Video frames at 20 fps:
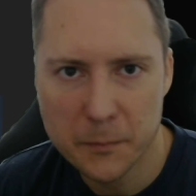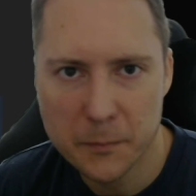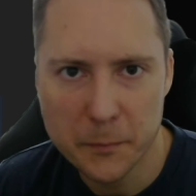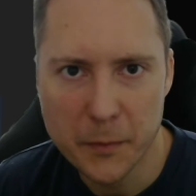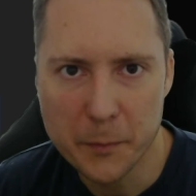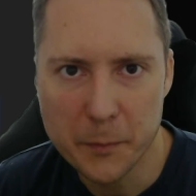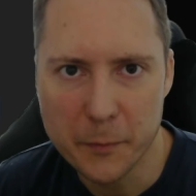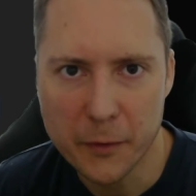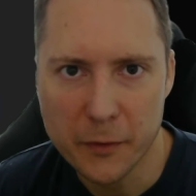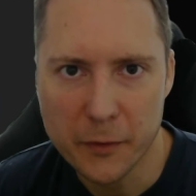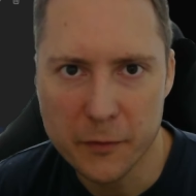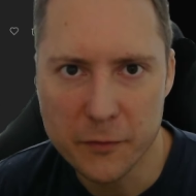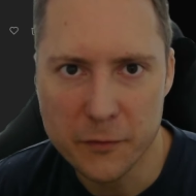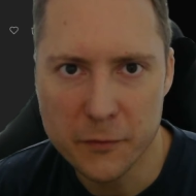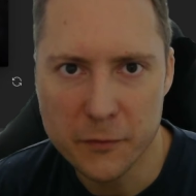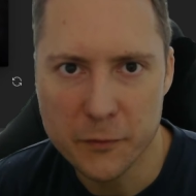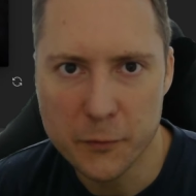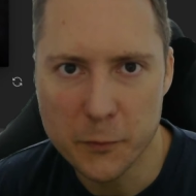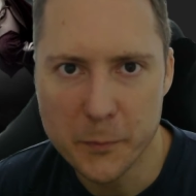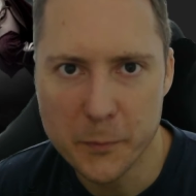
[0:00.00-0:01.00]
Maybe I can
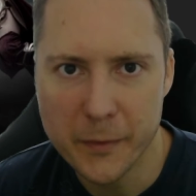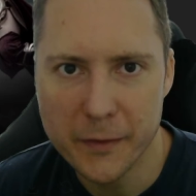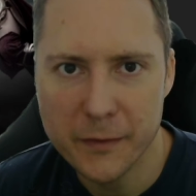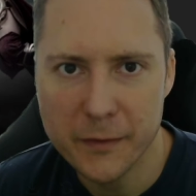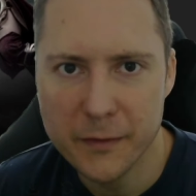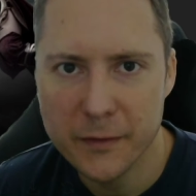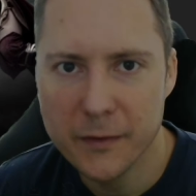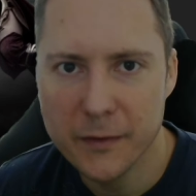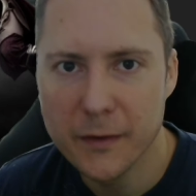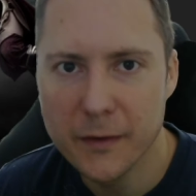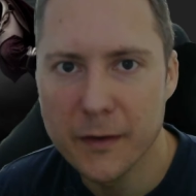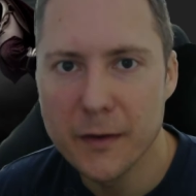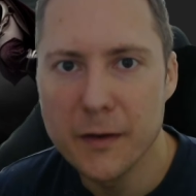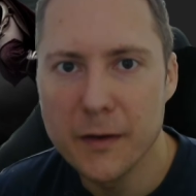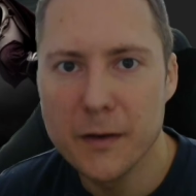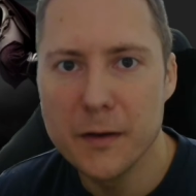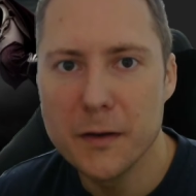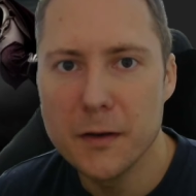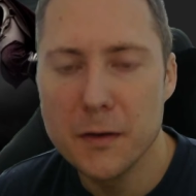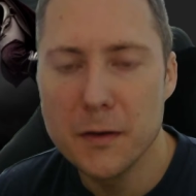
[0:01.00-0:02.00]
just zoom in.
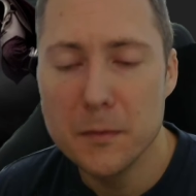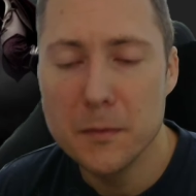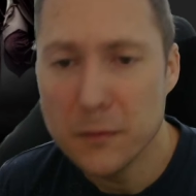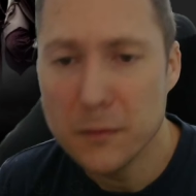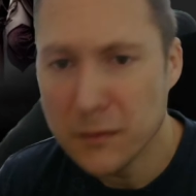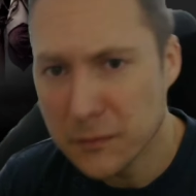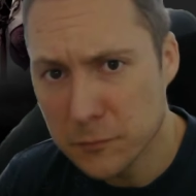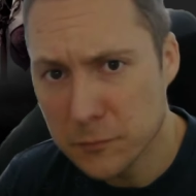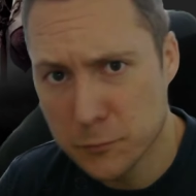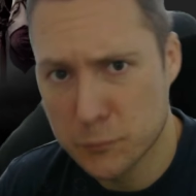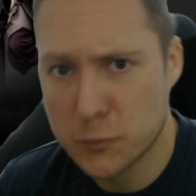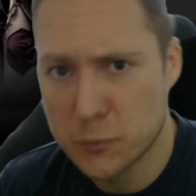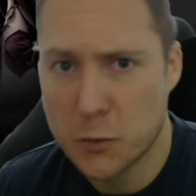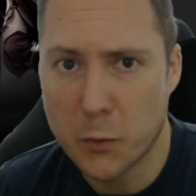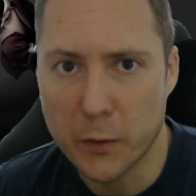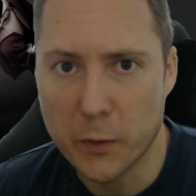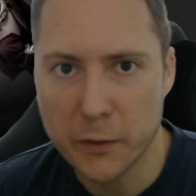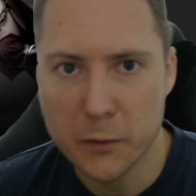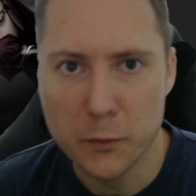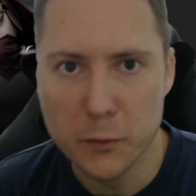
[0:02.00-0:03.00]
That's
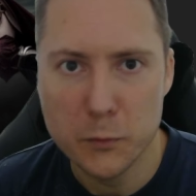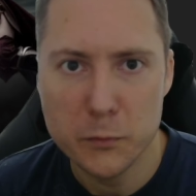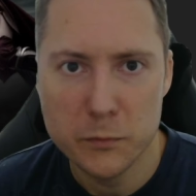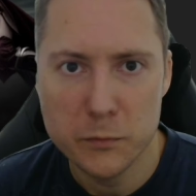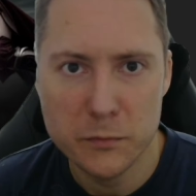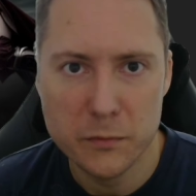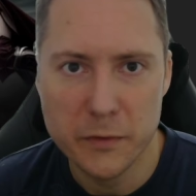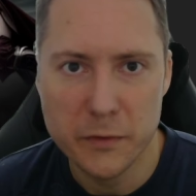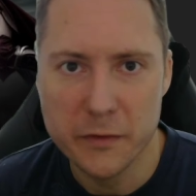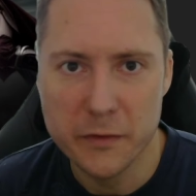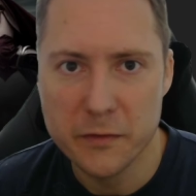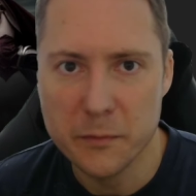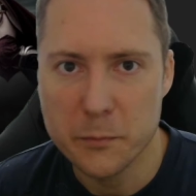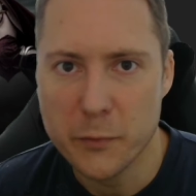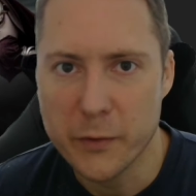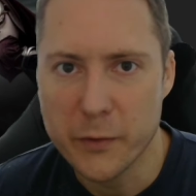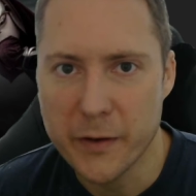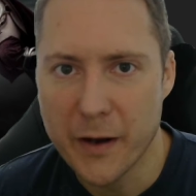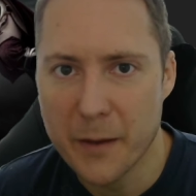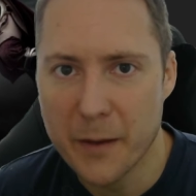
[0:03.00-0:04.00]
quite cool. It's a
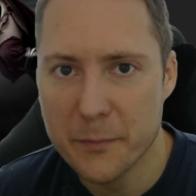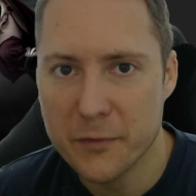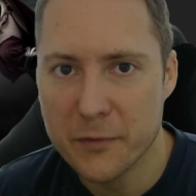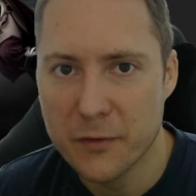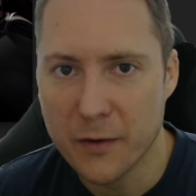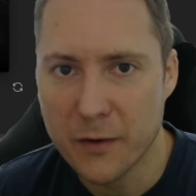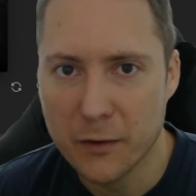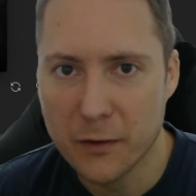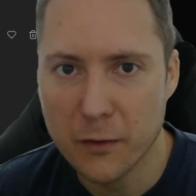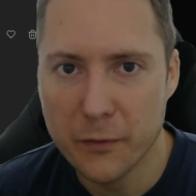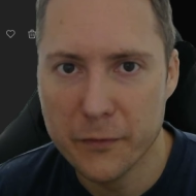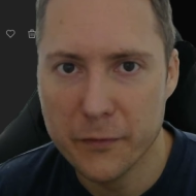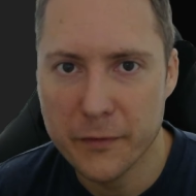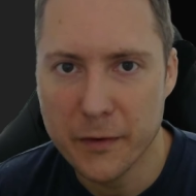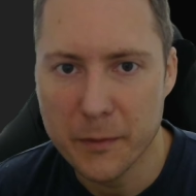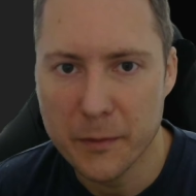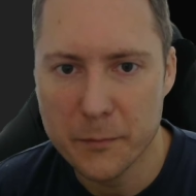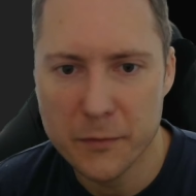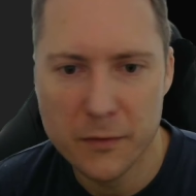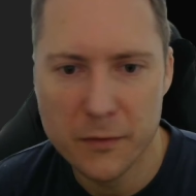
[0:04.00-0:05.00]
pretty abstract
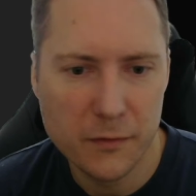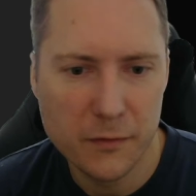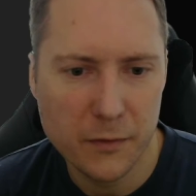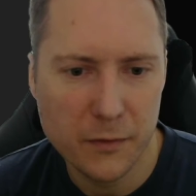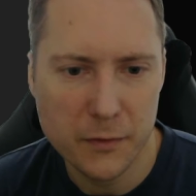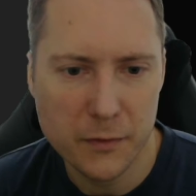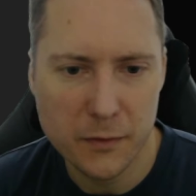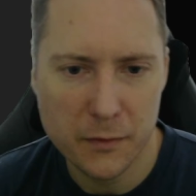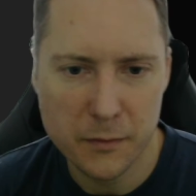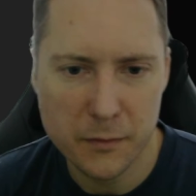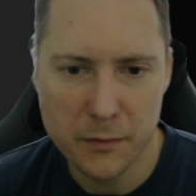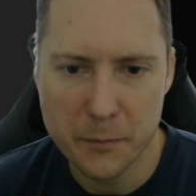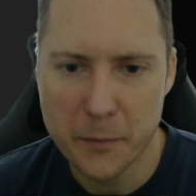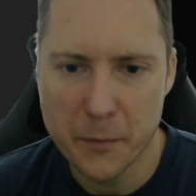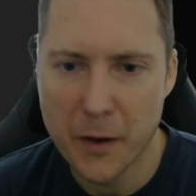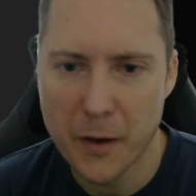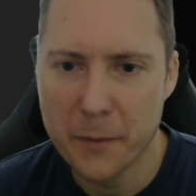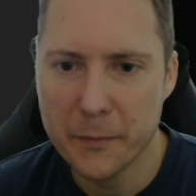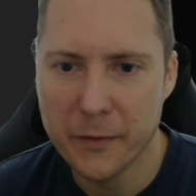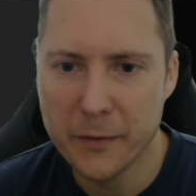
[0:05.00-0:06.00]
concept, so I'm
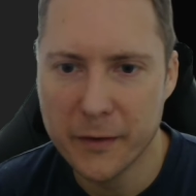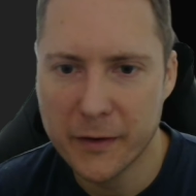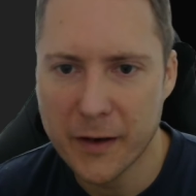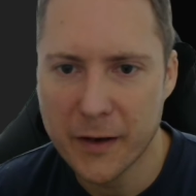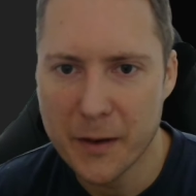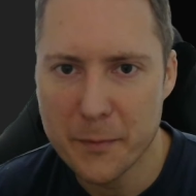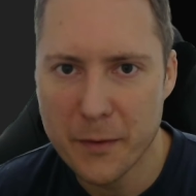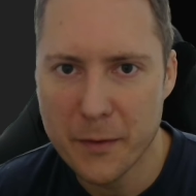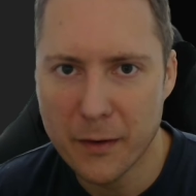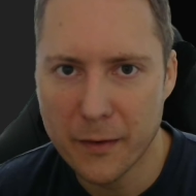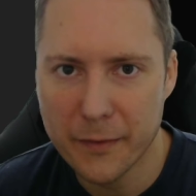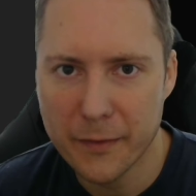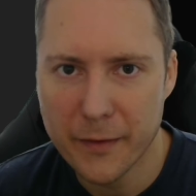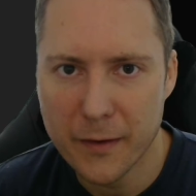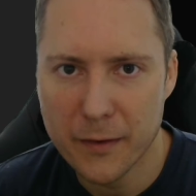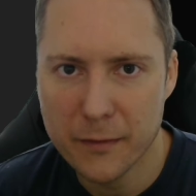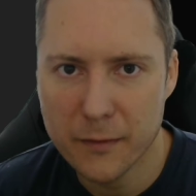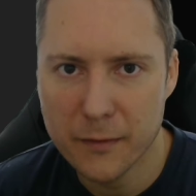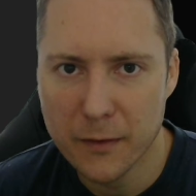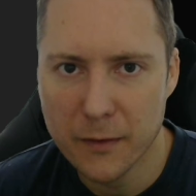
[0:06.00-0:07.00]
happy that it came out like
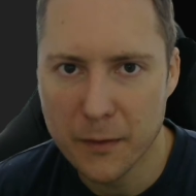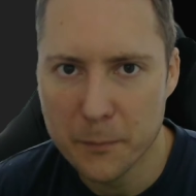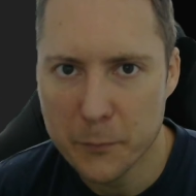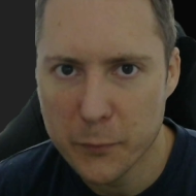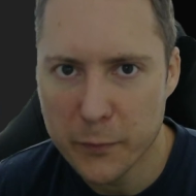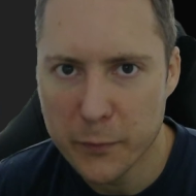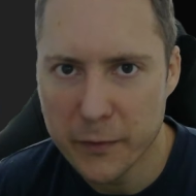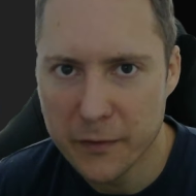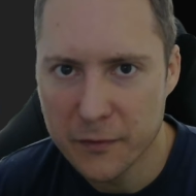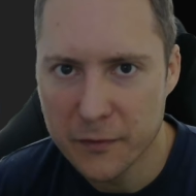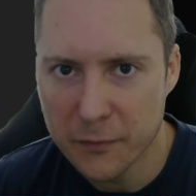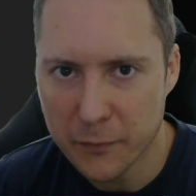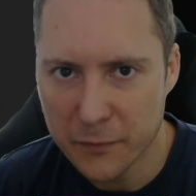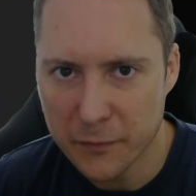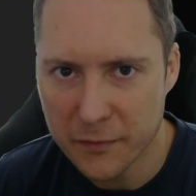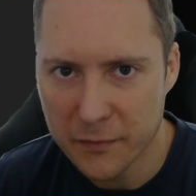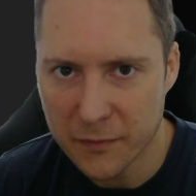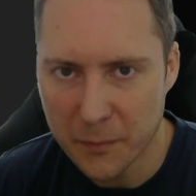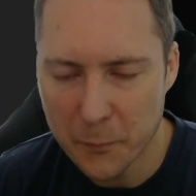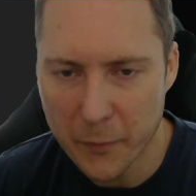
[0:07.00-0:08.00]
that. I'm pretty sure
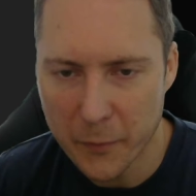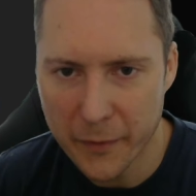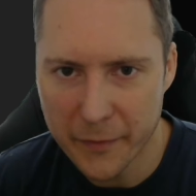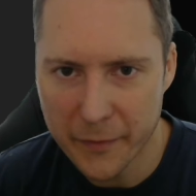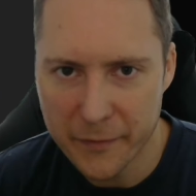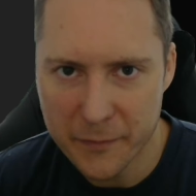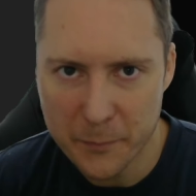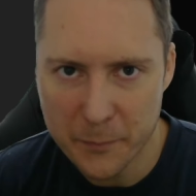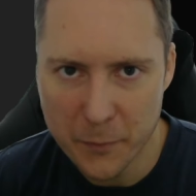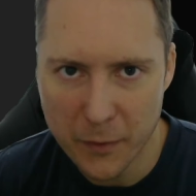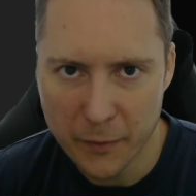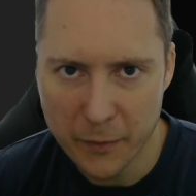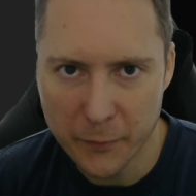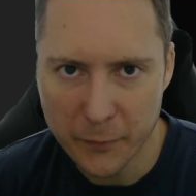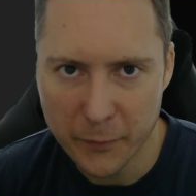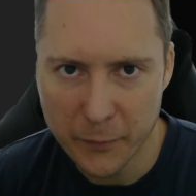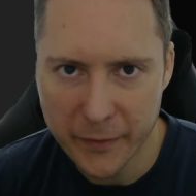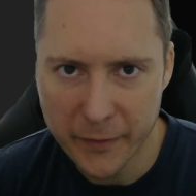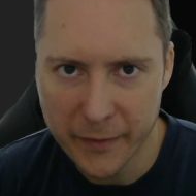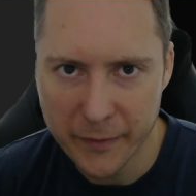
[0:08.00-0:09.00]
somewhere there's a button
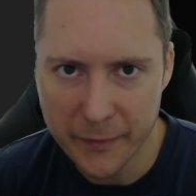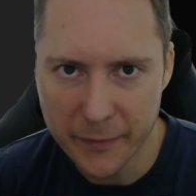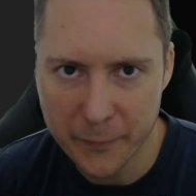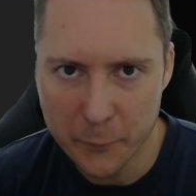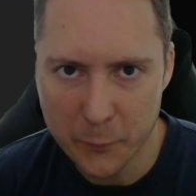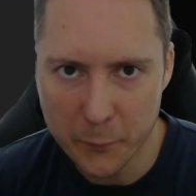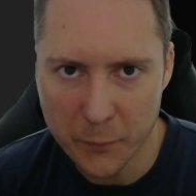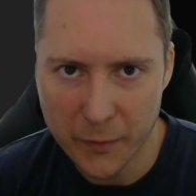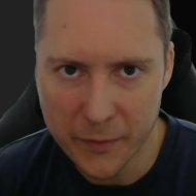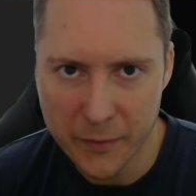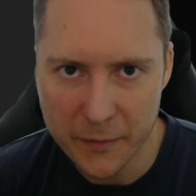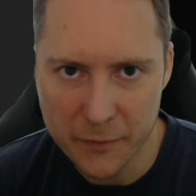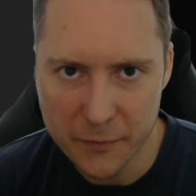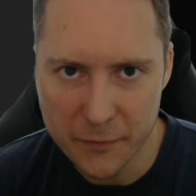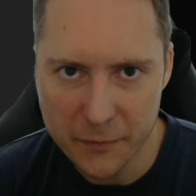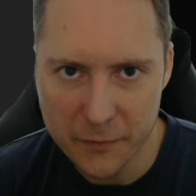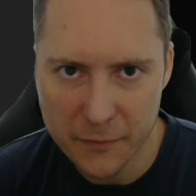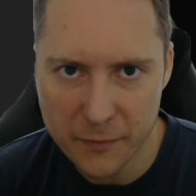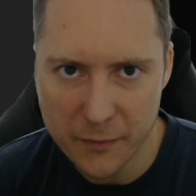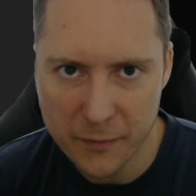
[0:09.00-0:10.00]
on here that will let you
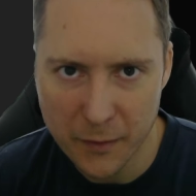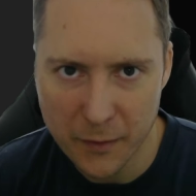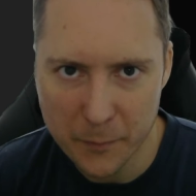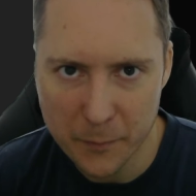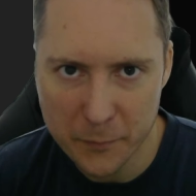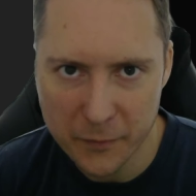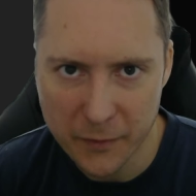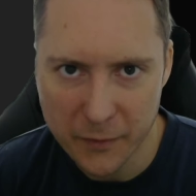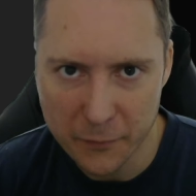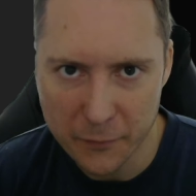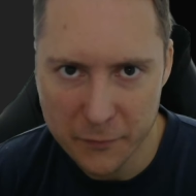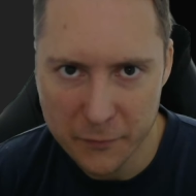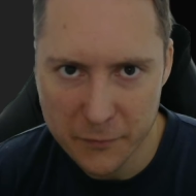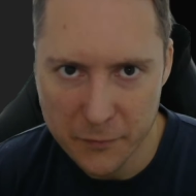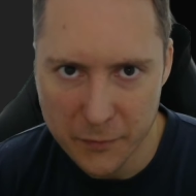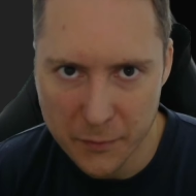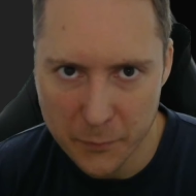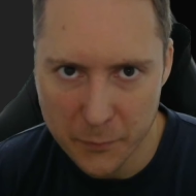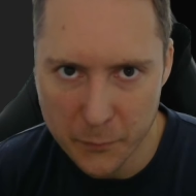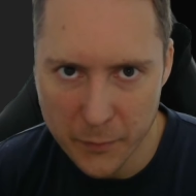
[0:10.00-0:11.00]
just upscale
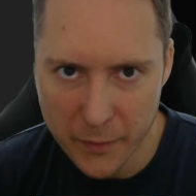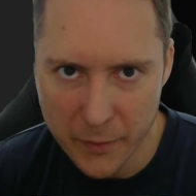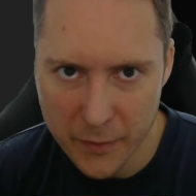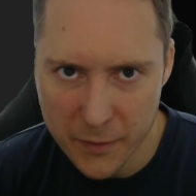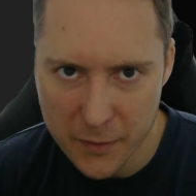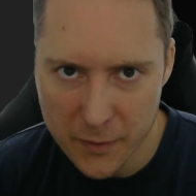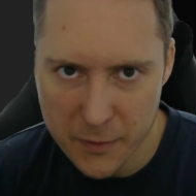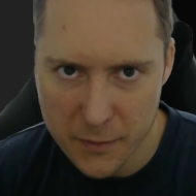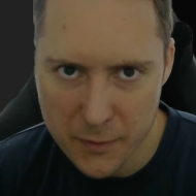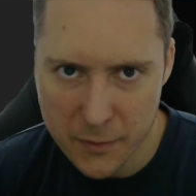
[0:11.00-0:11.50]
straight away.